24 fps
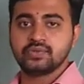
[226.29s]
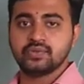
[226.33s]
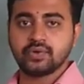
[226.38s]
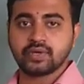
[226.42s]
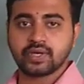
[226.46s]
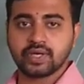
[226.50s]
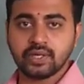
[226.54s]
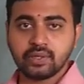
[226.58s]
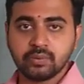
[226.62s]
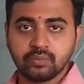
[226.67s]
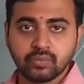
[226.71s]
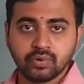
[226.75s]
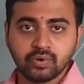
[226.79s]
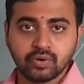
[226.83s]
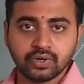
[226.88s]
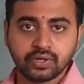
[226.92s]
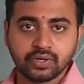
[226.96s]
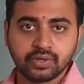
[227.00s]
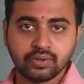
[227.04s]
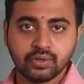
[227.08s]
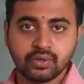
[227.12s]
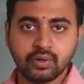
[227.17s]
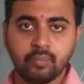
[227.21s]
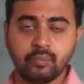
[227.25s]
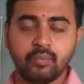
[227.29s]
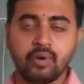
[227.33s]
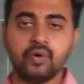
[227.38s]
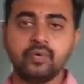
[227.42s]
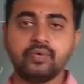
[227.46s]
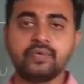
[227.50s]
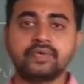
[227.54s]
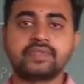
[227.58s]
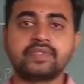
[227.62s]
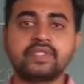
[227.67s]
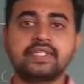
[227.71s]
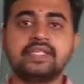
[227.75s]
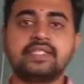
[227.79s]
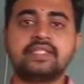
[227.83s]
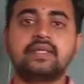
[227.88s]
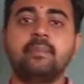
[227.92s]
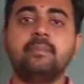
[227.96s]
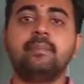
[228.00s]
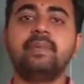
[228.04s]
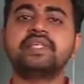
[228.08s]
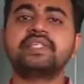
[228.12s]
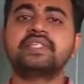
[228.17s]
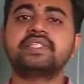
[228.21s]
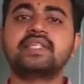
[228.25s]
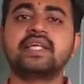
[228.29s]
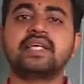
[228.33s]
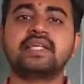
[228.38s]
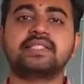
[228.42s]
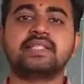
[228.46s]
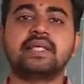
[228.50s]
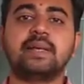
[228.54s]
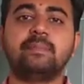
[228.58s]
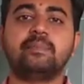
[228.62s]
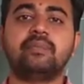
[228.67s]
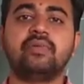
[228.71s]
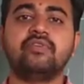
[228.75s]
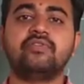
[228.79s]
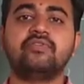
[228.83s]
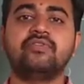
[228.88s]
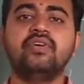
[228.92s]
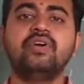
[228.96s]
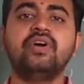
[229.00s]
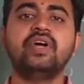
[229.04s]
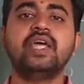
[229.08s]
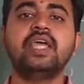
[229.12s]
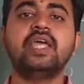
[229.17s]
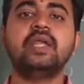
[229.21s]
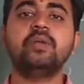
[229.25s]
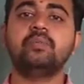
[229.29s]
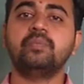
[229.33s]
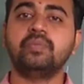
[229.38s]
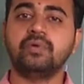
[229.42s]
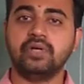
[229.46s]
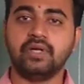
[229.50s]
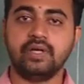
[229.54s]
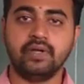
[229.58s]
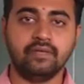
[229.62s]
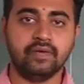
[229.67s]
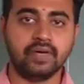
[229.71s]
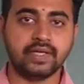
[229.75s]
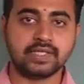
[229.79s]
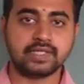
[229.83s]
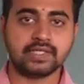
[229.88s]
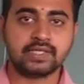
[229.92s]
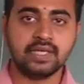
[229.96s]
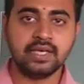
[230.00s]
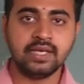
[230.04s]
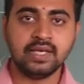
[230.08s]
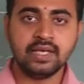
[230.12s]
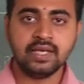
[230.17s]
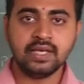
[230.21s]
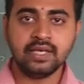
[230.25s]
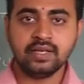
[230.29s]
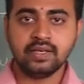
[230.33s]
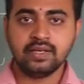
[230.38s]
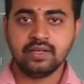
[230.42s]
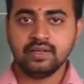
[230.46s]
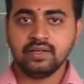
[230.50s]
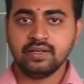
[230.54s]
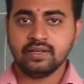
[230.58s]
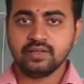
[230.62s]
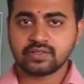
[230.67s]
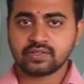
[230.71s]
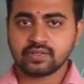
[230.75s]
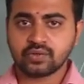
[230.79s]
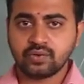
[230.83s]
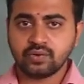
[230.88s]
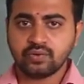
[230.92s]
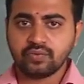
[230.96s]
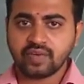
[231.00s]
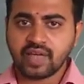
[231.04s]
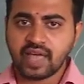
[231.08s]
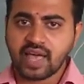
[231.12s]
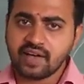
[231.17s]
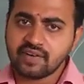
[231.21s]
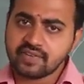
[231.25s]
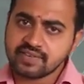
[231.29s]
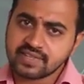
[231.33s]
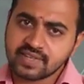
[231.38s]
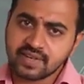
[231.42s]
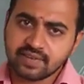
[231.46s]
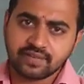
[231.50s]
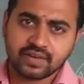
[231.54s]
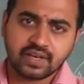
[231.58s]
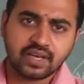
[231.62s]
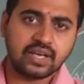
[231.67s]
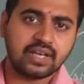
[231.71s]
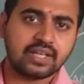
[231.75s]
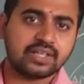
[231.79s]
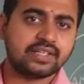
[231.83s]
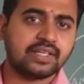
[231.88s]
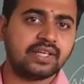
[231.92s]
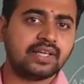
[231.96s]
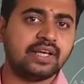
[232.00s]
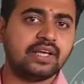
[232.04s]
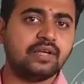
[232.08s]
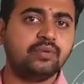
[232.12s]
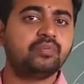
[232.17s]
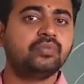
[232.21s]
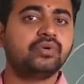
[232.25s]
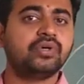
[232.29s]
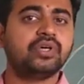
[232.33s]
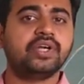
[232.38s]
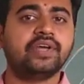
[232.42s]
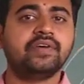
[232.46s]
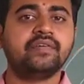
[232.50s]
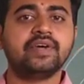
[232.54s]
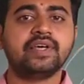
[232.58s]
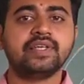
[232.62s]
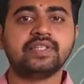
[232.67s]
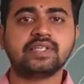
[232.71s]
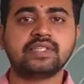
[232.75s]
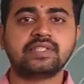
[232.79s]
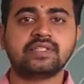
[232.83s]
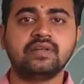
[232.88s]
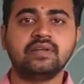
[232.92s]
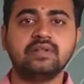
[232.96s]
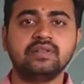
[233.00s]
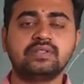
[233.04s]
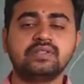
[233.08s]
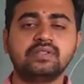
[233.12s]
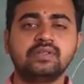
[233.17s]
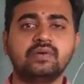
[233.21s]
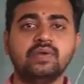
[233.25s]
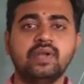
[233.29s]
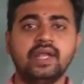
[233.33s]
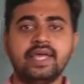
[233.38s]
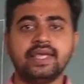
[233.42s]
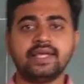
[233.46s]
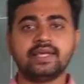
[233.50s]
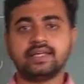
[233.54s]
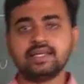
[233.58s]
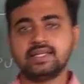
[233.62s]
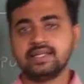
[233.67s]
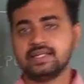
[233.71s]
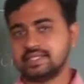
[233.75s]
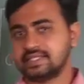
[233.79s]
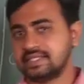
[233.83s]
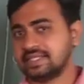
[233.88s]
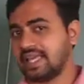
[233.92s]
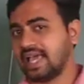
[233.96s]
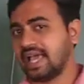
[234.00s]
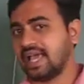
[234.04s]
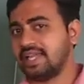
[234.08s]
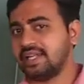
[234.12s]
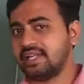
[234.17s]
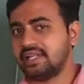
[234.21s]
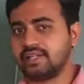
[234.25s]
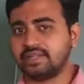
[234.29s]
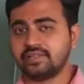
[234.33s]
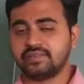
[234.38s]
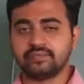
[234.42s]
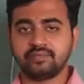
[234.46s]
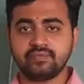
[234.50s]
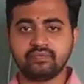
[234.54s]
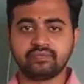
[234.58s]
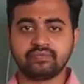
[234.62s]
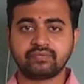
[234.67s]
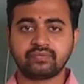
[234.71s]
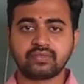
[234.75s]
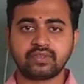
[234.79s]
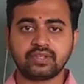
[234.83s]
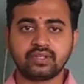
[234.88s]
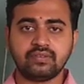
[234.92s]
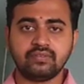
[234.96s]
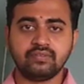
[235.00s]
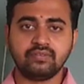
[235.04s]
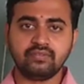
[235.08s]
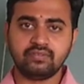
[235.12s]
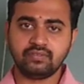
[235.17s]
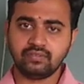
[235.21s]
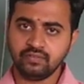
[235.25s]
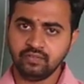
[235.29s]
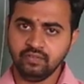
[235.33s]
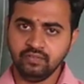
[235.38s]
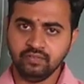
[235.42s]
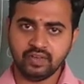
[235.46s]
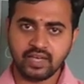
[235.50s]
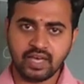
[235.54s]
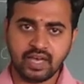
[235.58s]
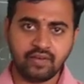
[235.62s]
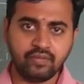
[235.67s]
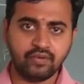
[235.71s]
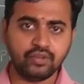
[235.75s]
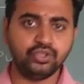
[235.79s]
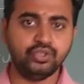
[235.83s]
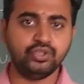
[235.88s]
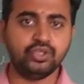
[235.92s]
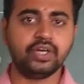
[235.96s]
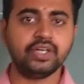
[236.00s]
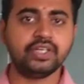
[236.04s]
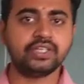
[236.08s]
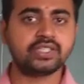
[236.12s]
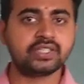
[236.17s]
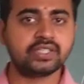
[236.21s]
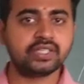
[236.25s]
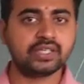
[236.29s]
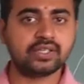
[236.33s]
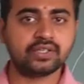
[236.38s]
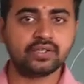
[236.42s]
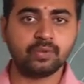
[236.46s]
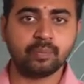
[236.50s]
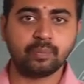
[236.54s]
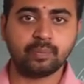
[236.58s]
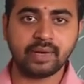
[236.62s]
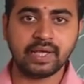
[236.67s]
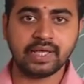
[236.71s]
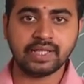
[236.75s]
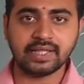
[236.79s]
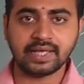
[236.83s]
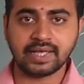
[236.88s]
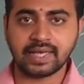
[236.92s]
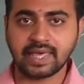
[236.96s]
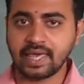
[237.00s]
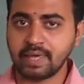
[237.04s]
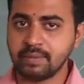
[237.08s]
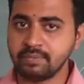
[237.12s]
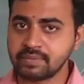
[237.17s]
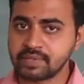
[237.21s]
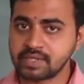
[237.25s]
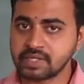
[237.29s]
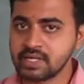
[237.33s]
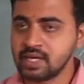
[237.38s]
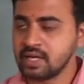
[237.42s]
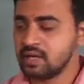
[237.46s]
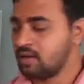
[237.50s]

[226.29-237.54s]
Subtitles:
So keyboard, mouse is the best example for input device. So we have several other input devices also, like scanner. We have a joystick to play the games.